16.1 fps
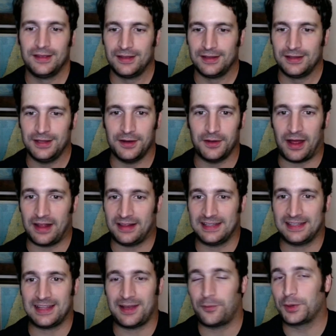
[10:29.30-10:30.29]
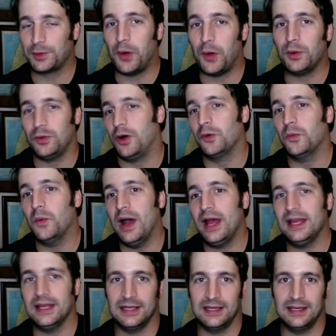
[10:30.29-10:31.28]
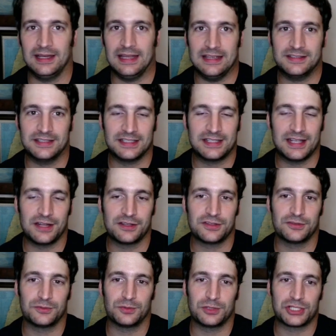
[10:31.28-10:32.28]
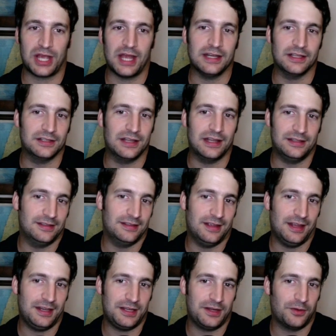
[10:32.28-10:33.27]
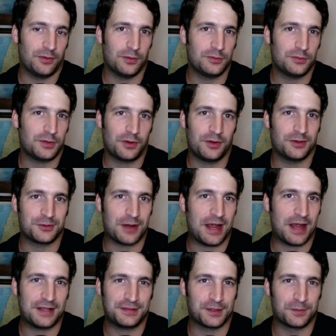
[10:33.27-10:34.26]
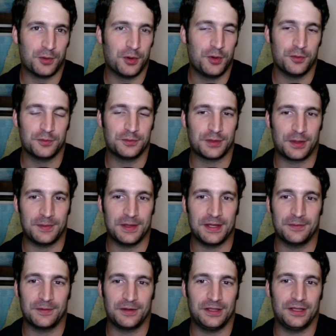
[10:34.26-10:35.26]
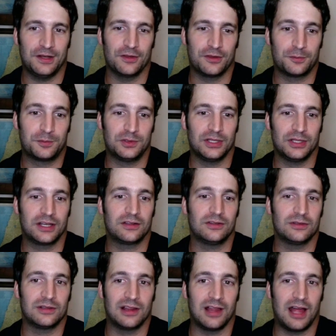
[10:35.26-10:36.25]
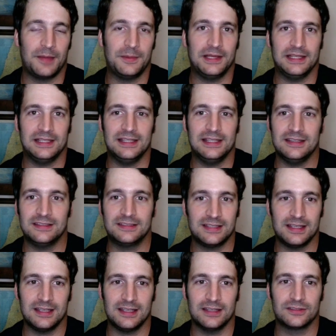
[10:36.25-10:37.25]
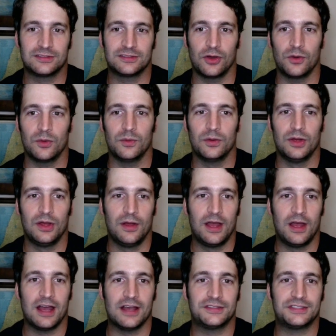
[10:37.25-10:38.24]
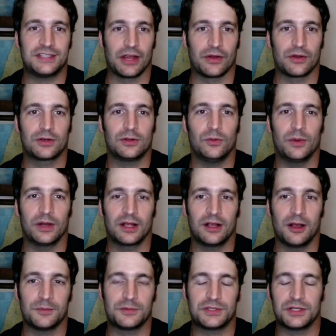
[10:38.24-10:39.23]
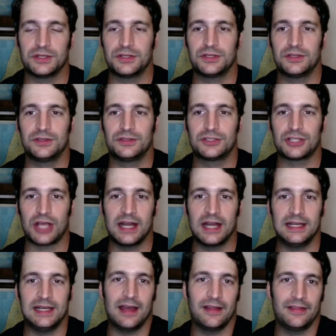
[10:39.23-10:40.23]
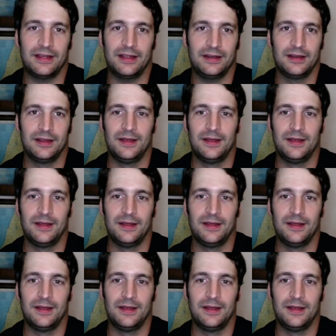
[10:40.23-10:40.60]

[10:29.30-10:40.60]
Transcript: you know, I think that would go a long way in easing tensions with China. And you know, those aren't drastic moves. I mean, you know, the political climate in D.C. is so hysterical when it comes to China now that,